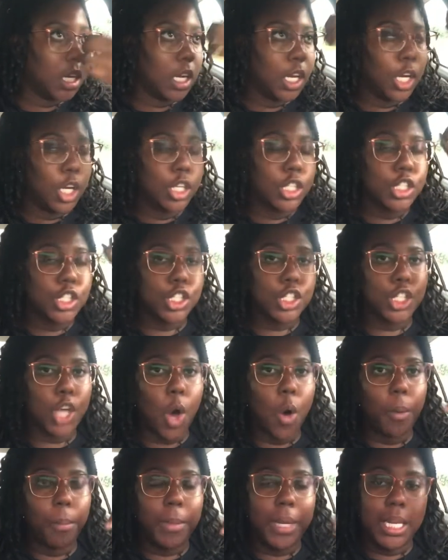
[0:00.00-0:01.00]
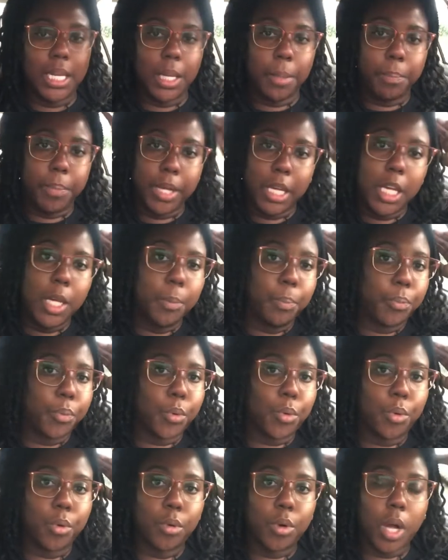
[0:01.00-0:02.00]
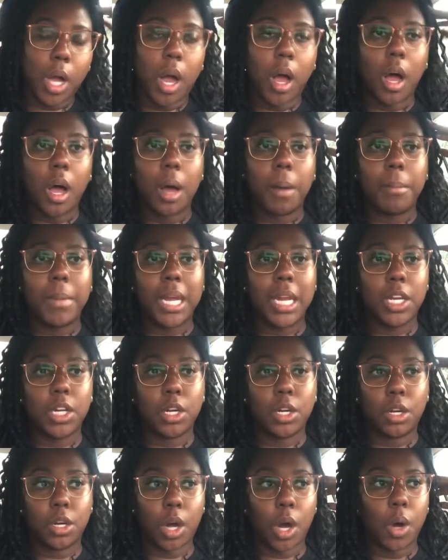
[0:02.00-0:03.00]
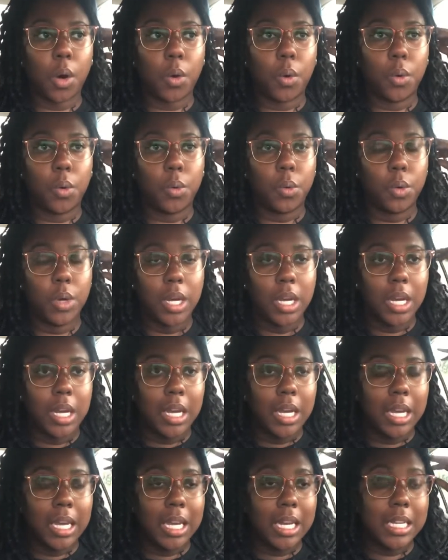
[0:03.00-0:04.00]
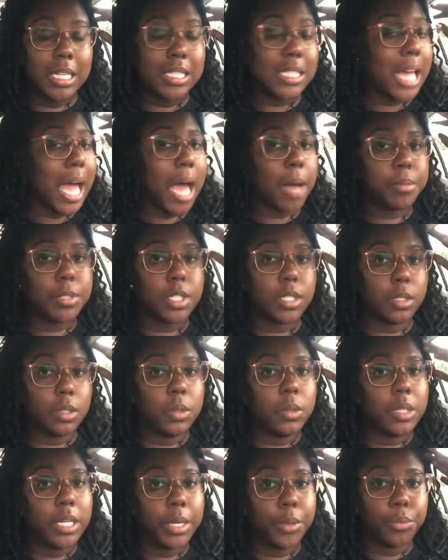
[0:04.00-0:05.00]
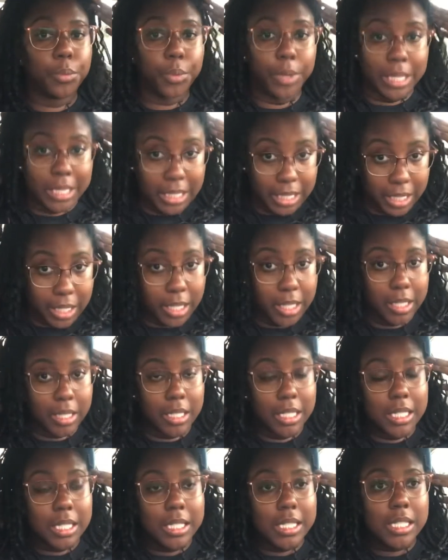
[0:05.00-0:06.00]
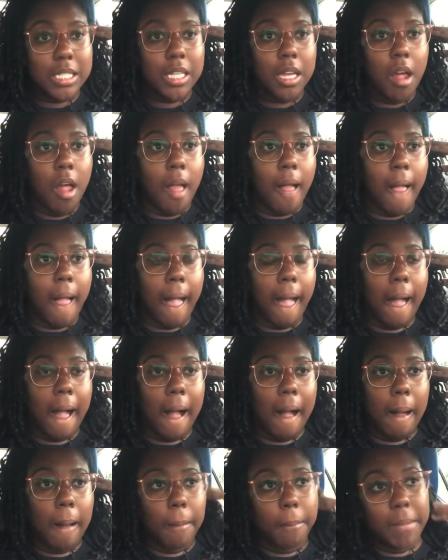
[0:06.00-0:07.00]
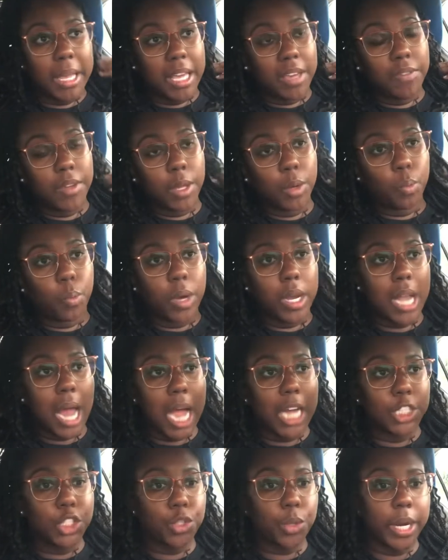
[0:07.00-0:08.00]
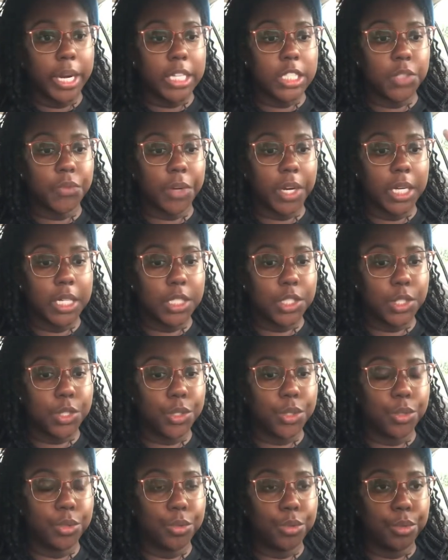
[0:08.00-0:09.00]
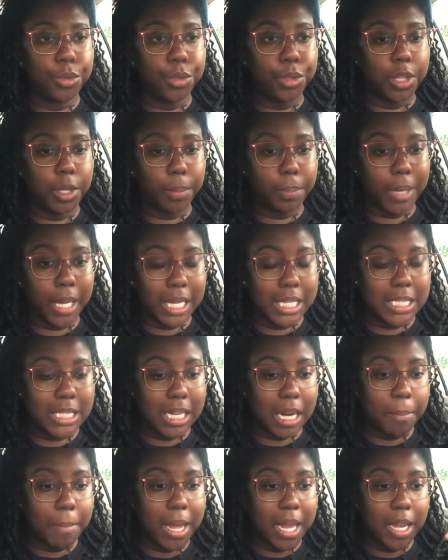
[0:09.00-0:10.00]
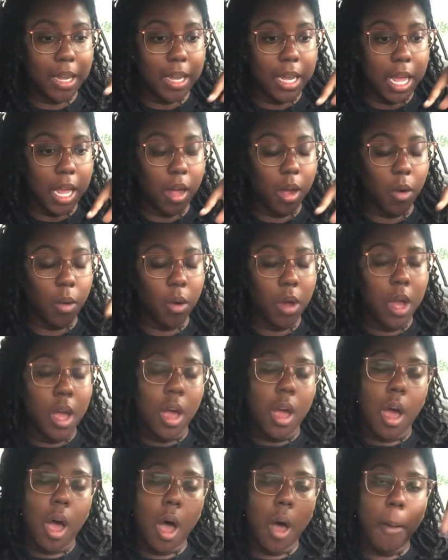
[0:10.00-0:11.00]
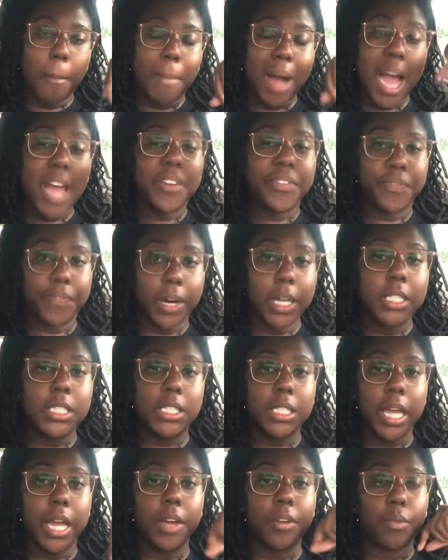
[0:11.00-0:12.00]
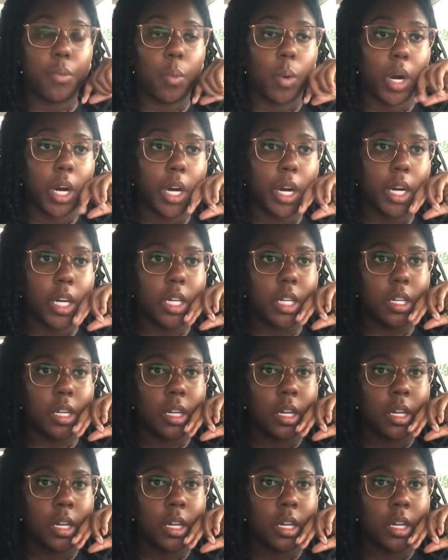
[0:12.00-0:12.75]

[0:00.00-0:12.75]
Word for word: so many people come and go. It is absolutely ridiculous. Um, even when I transferred to the place that I'm at now, on my first day of work,